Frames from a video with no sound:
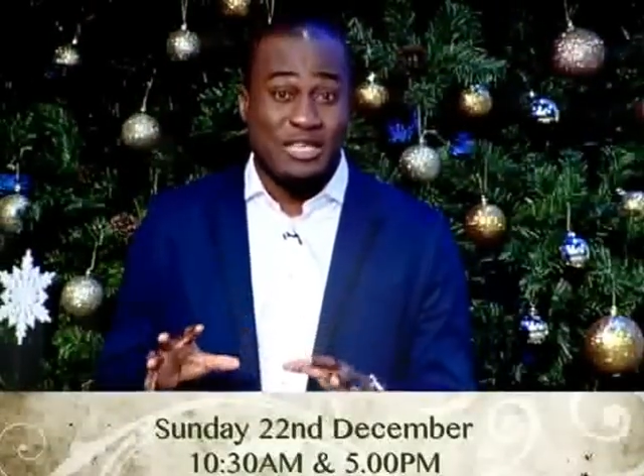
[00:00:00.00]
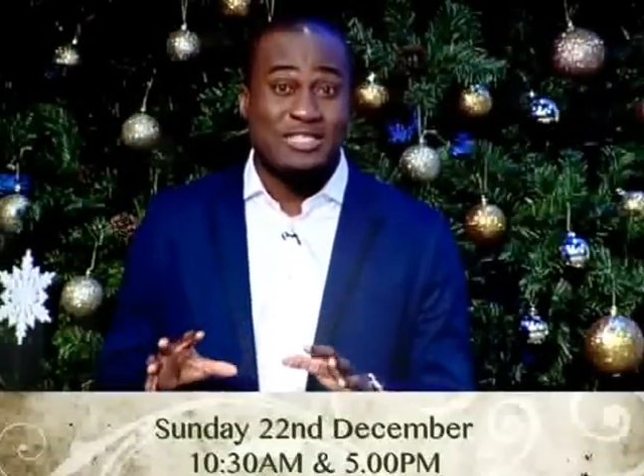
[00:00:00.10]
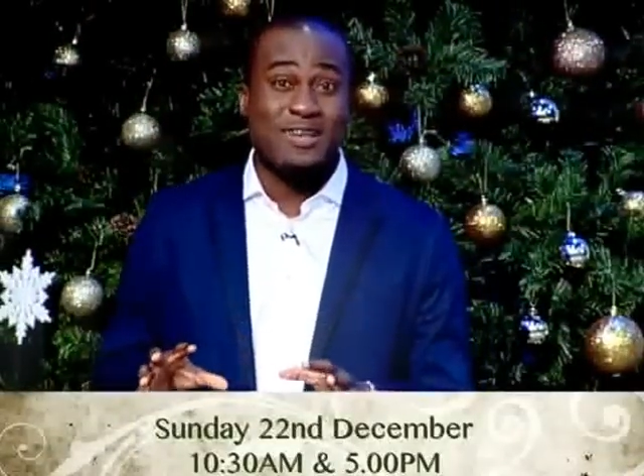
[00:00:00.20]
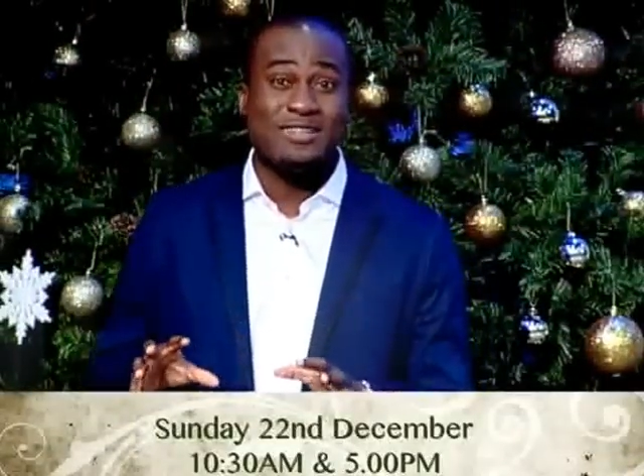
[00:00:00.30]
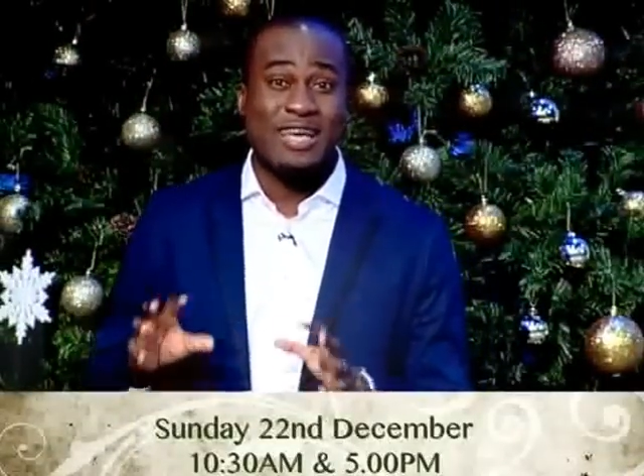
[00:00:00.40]

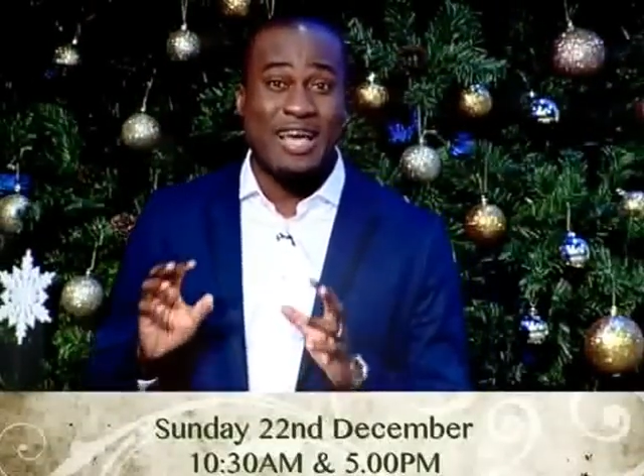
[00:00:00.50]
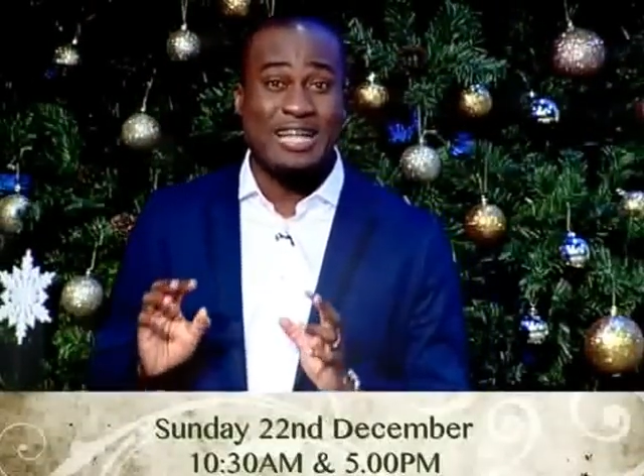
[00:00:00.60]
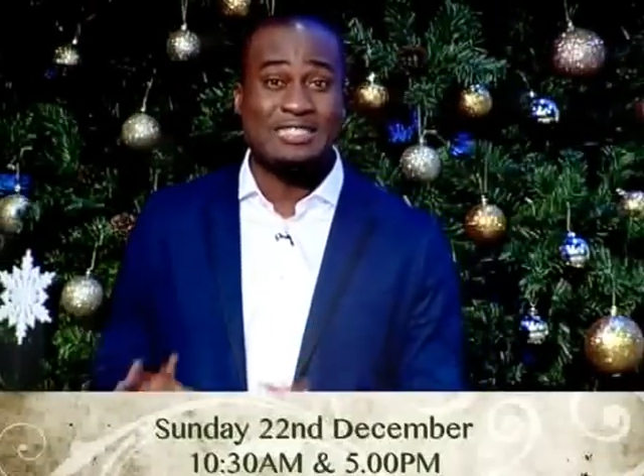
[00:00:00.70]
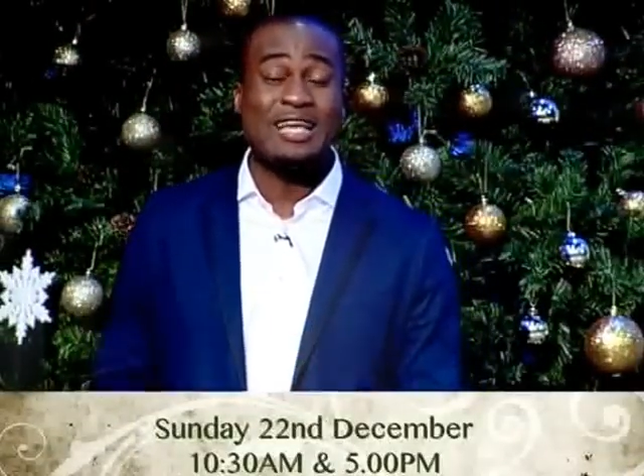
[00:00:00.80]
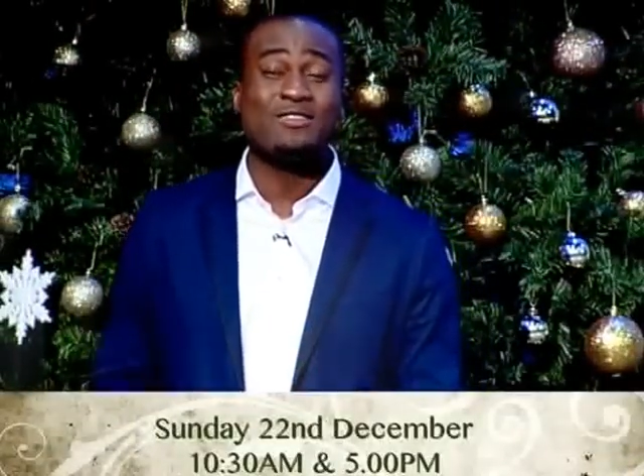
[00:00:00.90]
this Sunday
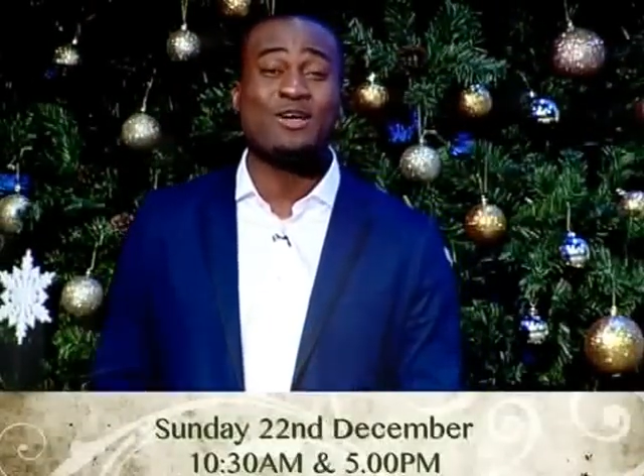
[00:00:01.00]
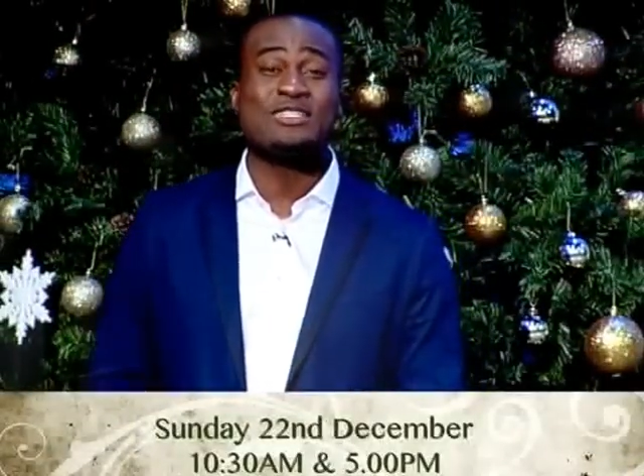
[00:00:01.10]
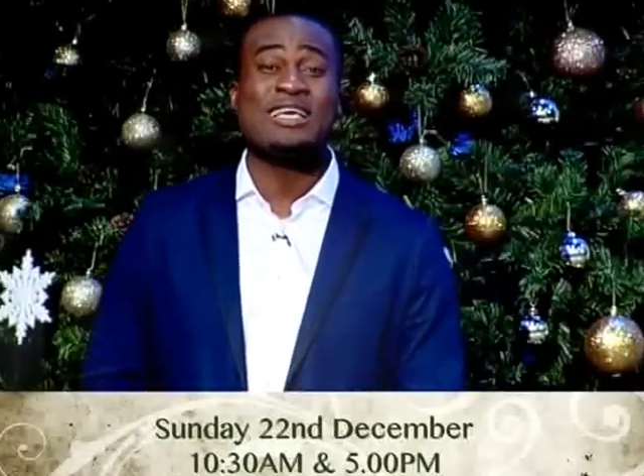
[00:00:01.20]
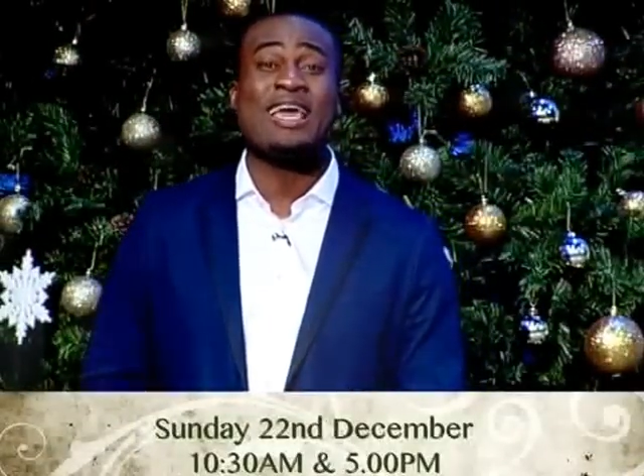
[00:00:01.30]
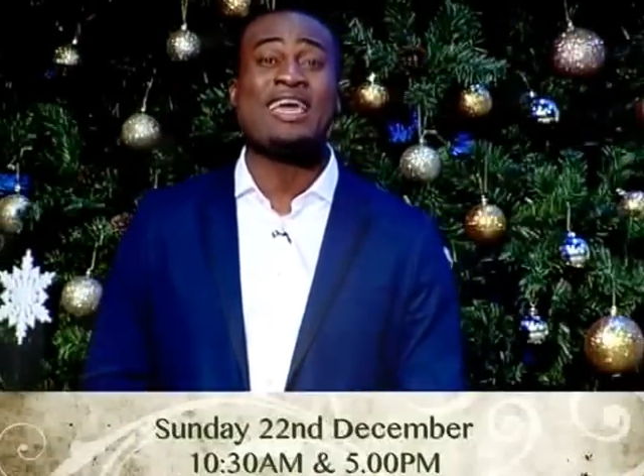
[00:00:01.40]
at
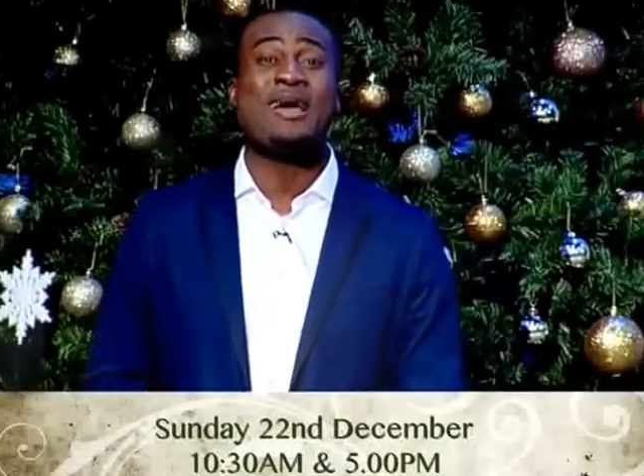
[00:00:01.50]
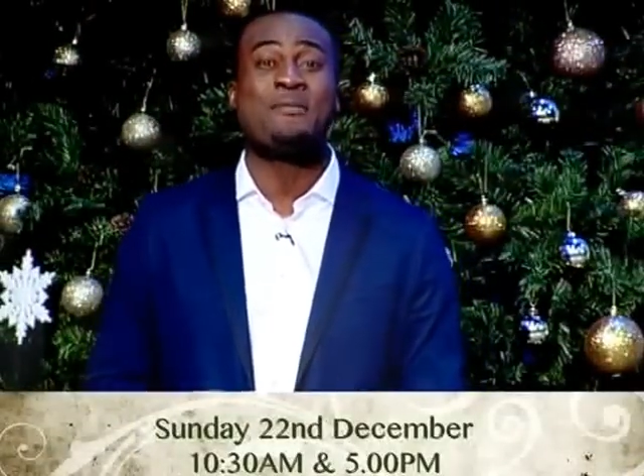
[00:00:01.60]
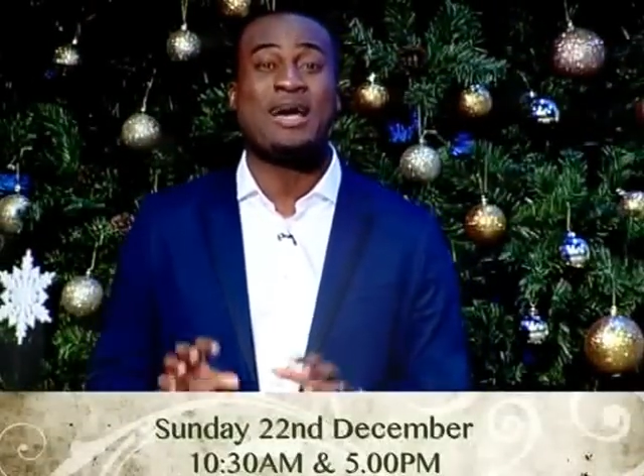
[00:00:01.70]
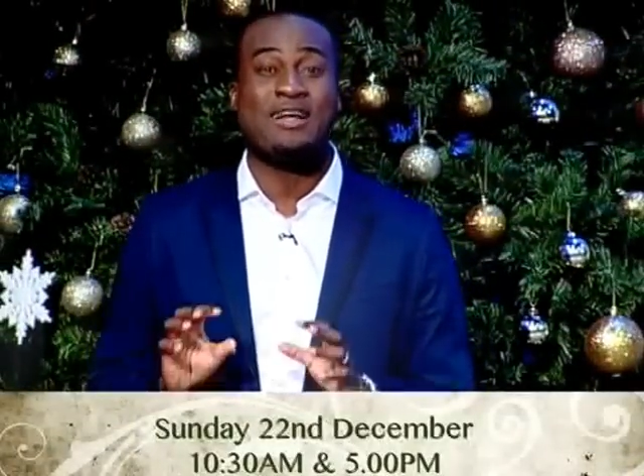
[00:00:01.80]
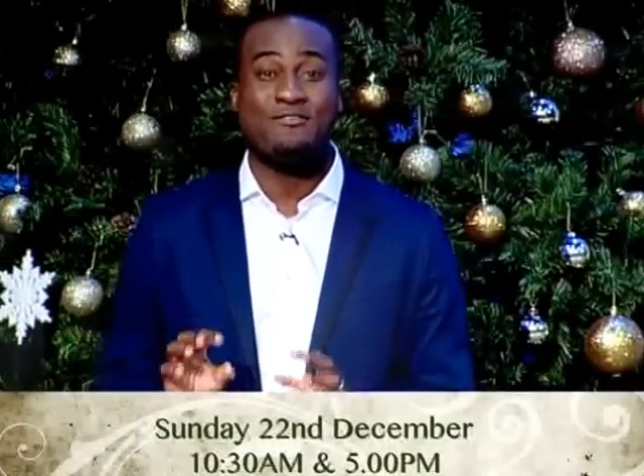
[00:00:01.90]
10:30
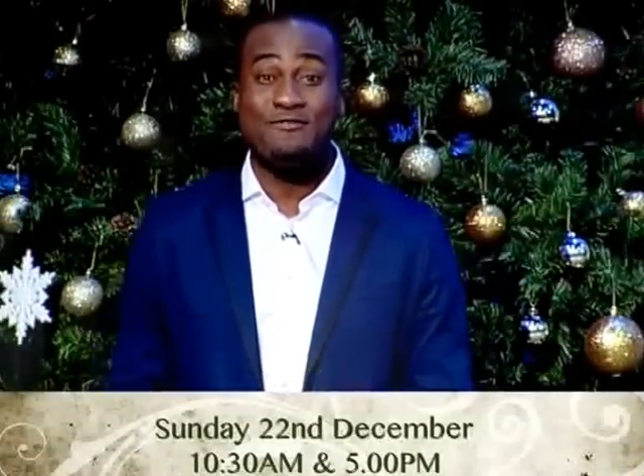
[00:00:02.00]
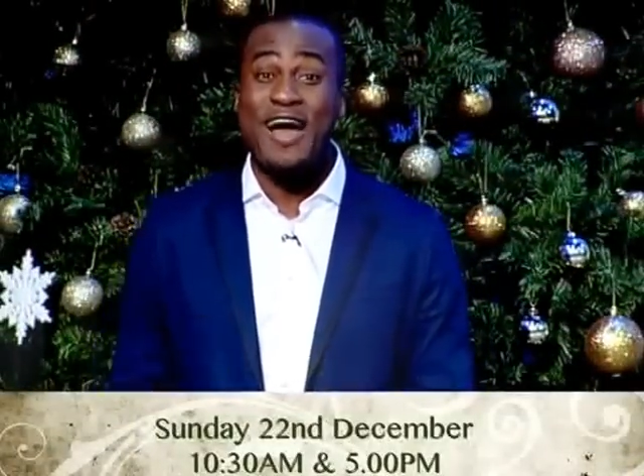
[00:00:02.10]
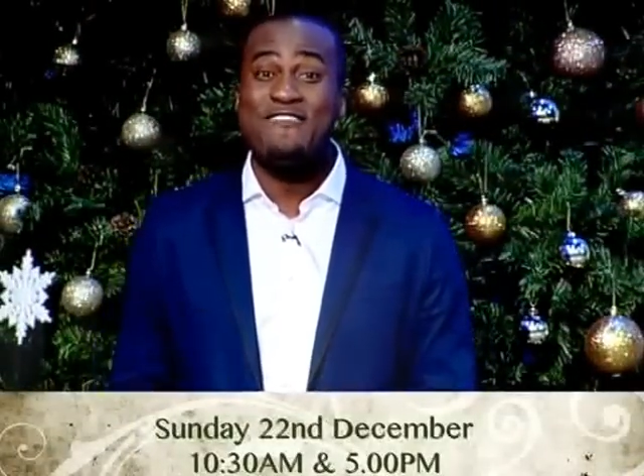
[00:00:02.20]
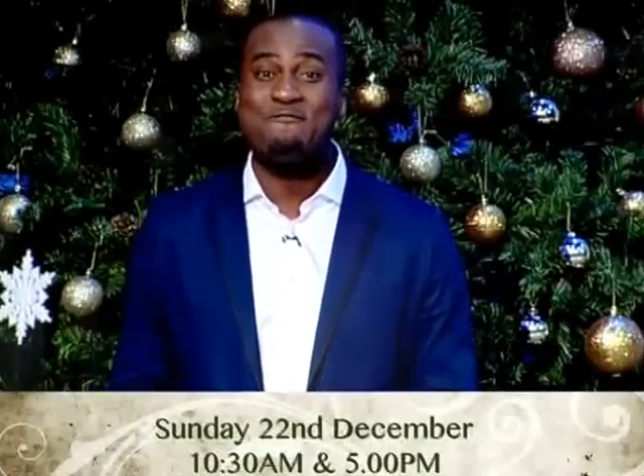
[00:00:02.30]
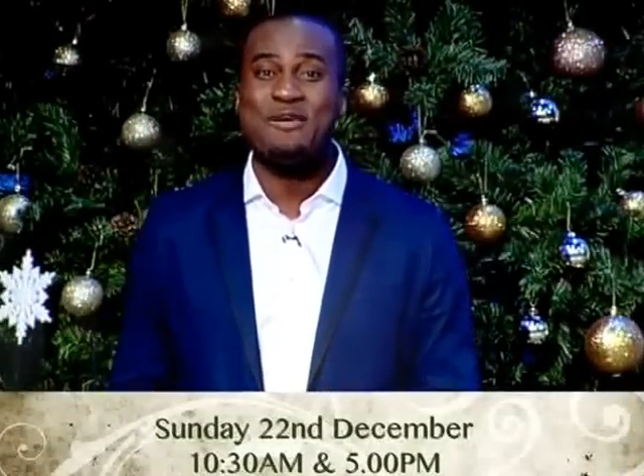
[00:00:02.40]
a.m. and at
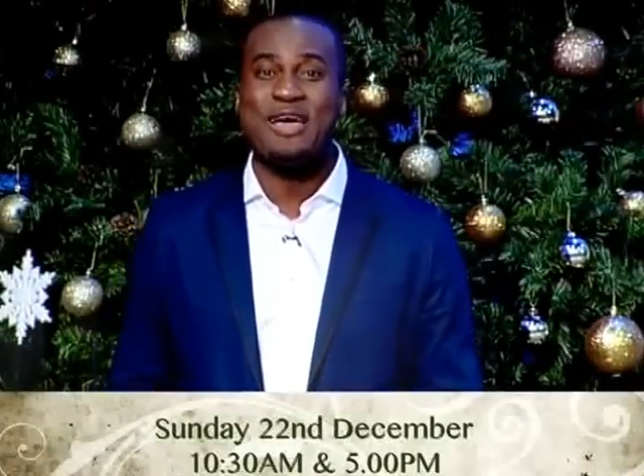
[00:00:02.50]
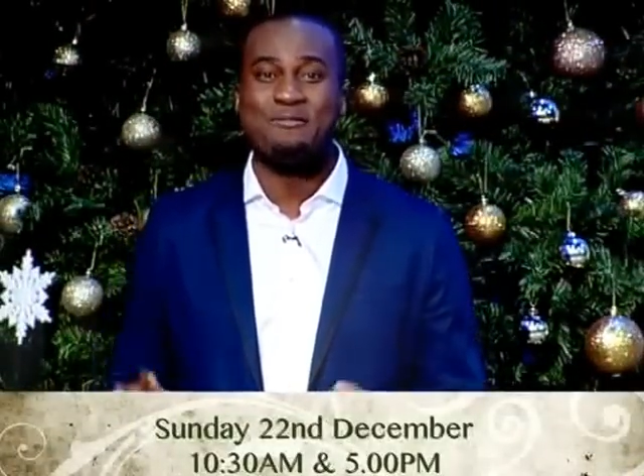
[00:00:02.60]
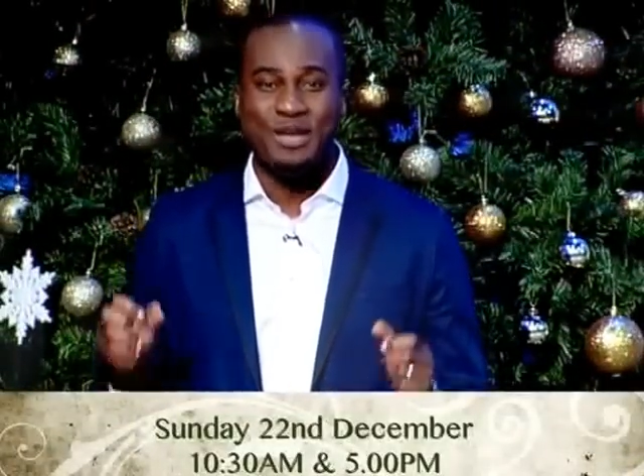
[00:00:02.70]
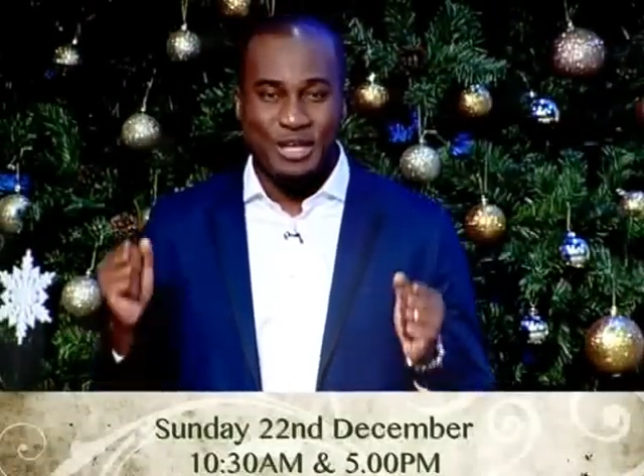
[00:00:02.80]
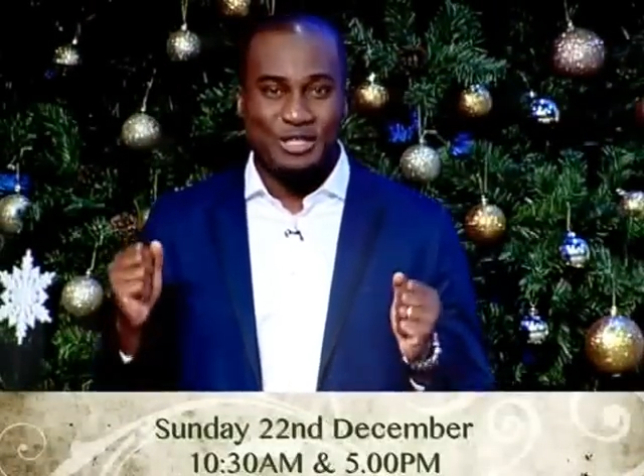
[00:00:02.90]
5 p.m.